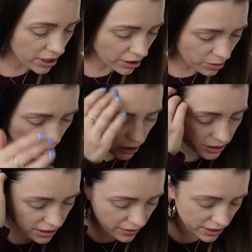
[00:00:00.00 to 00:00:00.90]
another
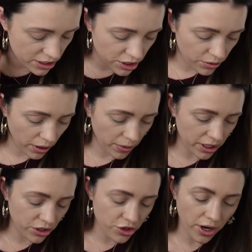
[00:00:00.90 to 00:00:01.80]
product that's new I
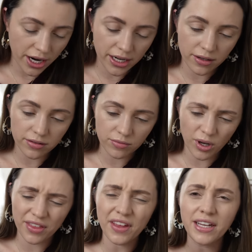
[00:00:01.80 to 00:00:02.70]
wanted to try.
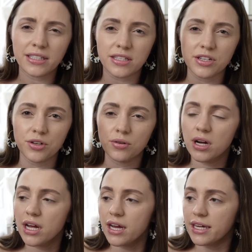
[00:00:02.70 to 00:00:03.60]
Well, I think it's new.
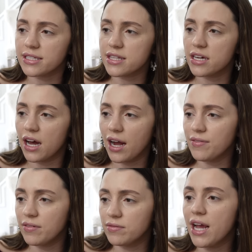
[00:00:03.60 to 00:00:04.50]
It's the,
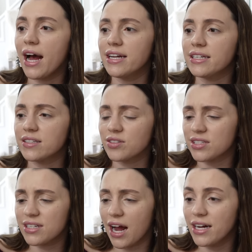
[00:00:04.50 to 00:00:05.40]
I've, yeah, it is. I was
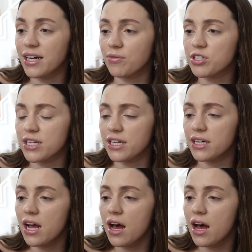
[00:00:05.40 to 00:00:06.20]
going to say, I'd never seen it.